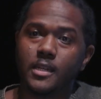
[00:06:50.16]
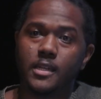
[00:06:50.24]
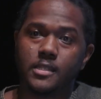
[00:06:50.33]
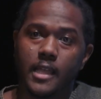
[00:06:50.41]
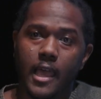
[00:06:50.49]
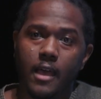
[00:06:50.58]

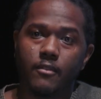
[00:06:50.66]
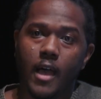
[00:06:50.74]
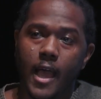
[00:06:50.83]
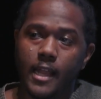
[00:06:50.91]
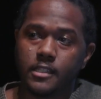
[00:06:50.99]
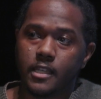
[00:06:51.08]
to have an
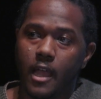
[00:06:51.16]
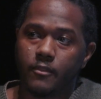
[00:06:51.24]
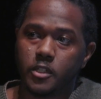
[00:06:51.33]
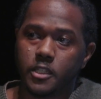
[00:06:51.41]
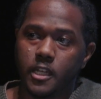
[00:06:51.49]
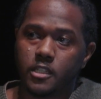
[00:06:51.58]
honest
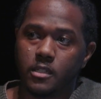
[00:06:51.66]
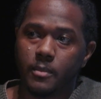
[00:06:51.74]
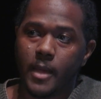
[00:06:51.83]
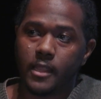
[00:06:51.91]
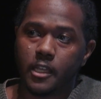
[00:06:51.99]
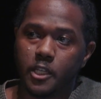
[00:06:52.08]
conversation
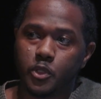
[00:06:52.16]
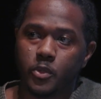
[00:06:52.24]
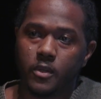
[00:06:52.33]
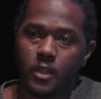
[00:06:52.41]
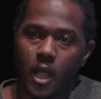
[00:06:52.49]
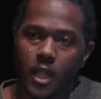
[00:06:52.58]
about the
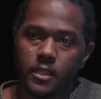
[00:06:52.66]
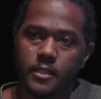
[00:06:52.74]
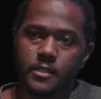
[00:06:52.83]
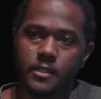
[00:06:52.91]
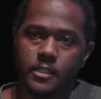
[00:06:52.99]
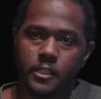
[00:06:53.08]
history of
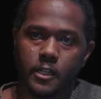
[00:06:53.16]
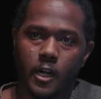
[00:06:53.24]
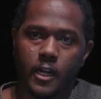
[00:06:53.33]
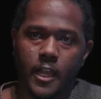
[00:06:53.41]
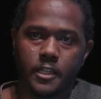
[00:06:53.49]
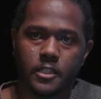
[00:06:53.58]
lawlessness in our
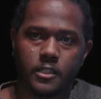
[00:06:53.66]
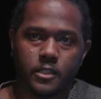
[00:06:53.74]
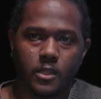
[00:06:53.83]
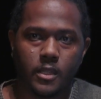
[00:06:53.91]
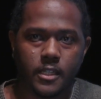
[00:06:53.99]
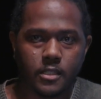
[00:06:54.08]
nation.
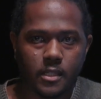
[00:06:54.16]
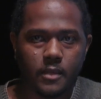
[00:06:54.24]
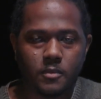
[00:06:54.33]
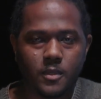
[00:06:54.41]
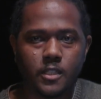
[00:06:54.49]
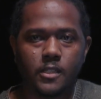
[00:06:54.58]
So let's
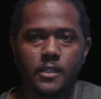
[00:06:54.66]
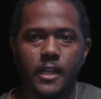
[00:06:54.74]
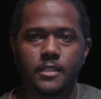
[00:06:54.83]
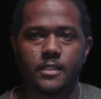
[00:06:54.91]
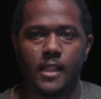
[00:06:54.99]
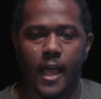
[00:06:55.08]
flip to the
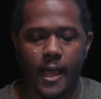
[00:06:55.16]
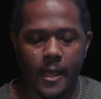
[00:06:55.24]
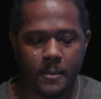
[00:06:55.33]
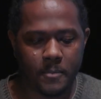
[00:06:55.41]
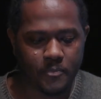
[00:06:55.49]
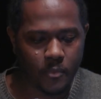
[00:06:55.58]
next
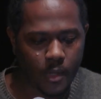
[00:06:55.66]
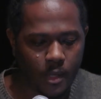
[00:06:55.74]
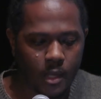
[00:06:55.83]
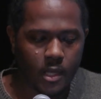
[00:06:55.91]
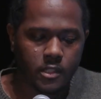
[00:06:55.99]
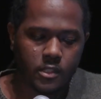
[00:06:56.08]
slide.
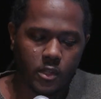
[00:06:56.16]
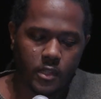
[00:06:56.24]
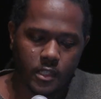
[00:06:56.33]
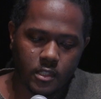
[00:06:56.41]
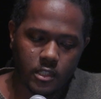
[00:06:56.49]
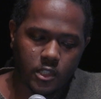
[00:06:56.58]
So
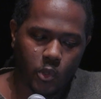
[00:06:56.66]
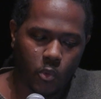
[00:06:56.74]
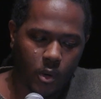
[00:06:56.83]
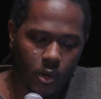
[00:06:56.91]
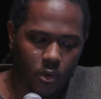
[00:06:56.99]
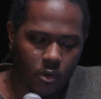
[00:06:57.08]
this is a
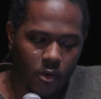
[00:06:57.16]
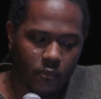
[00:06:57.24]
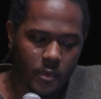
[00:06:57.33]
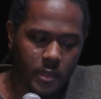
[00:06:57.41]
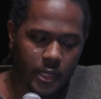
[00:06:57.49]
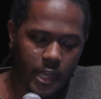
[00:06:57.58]
quote
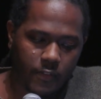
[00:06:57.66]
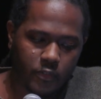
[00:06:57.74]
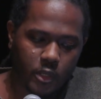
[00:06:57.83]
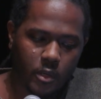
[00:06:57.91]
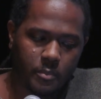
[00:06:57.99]
from the governor of